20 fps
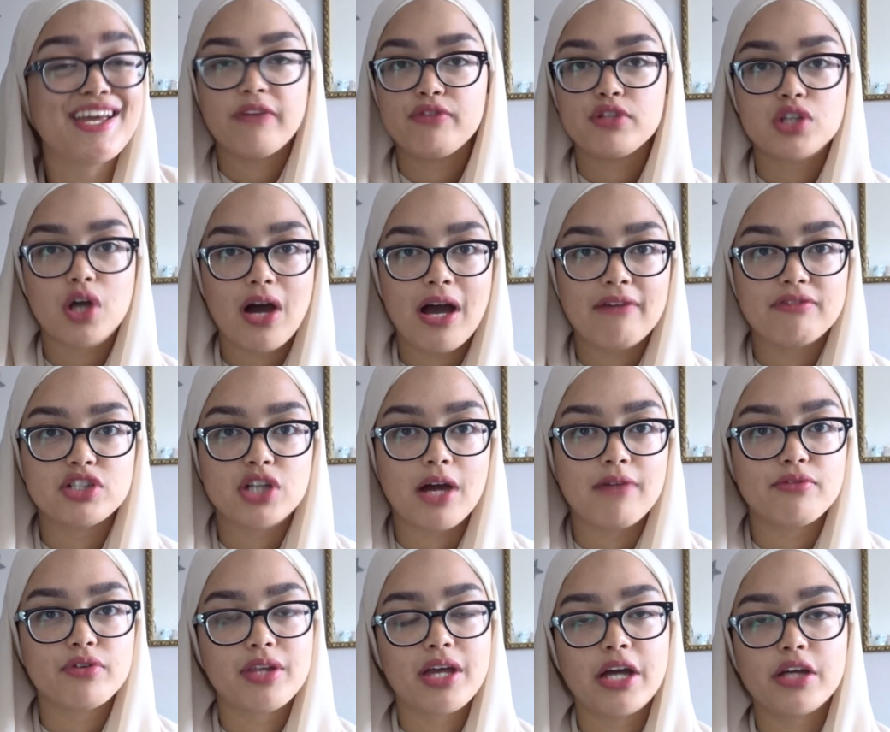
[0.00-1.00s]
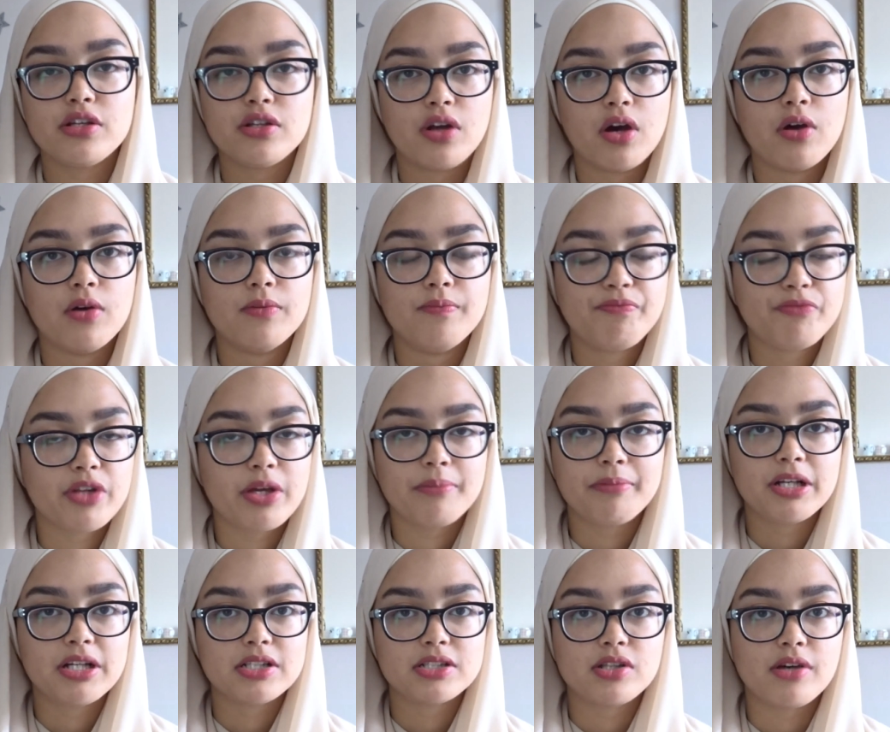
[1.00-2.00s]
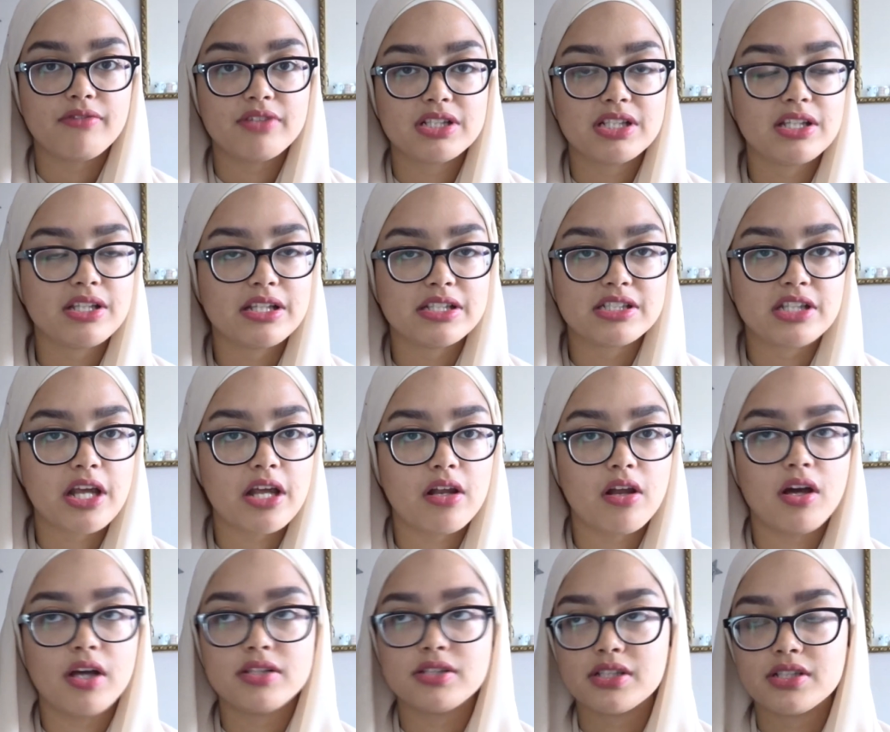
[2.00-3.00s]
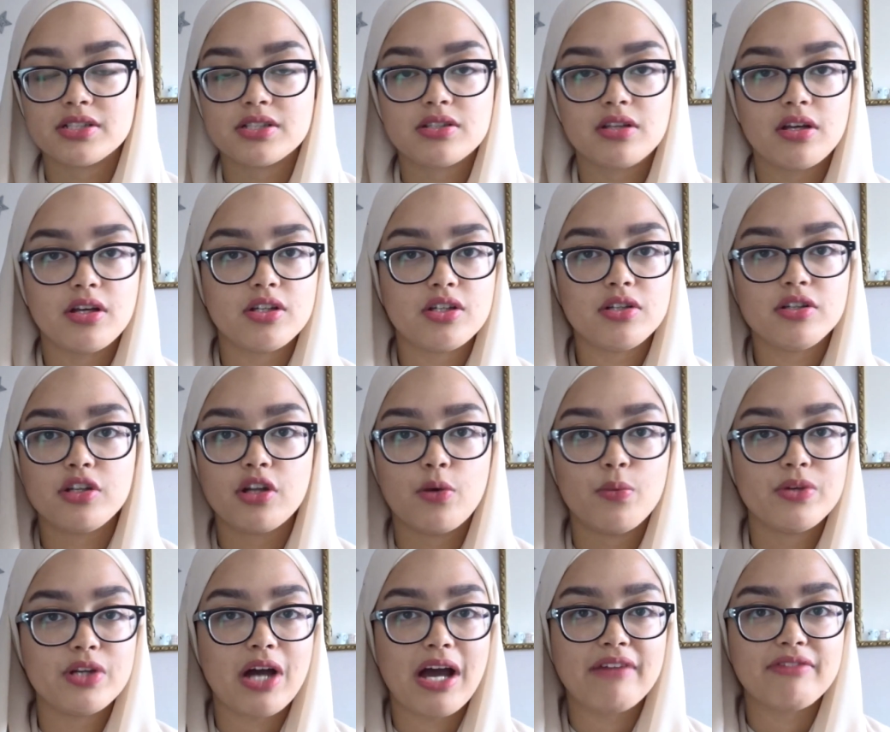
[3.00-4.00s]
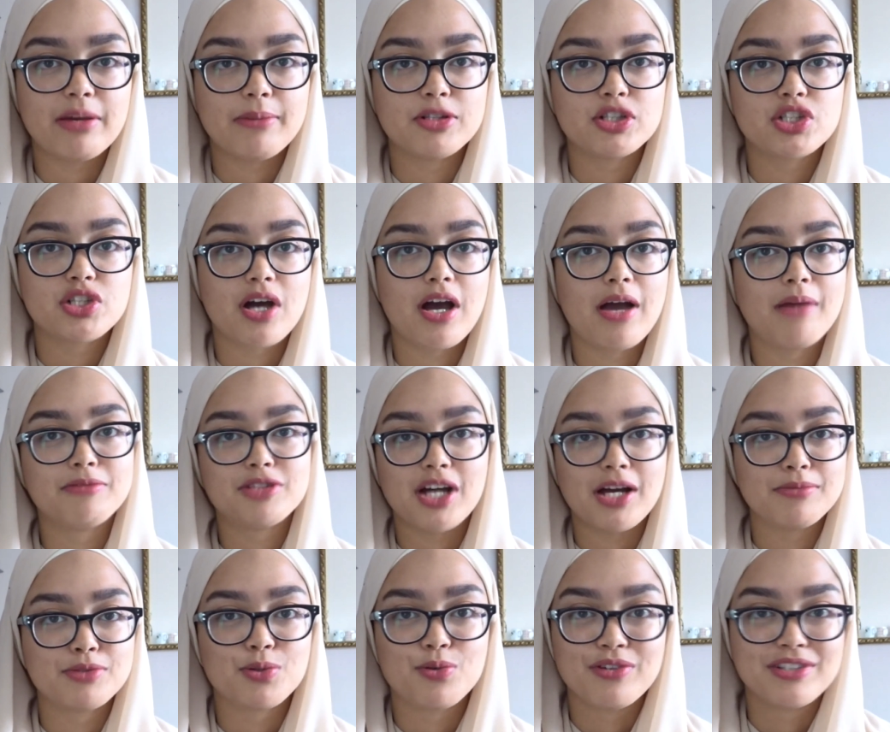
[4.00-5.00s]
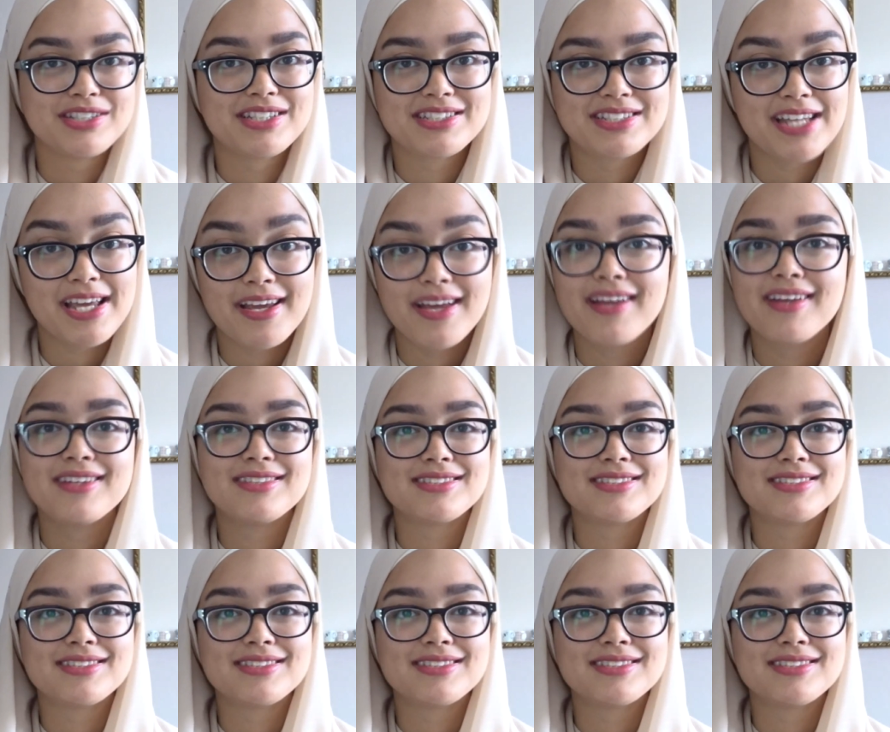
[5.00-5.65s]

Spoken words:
If you don't have time for that, you know, because obviously there's deadlines, there's, you know, we don't have that much time, time's always ticking,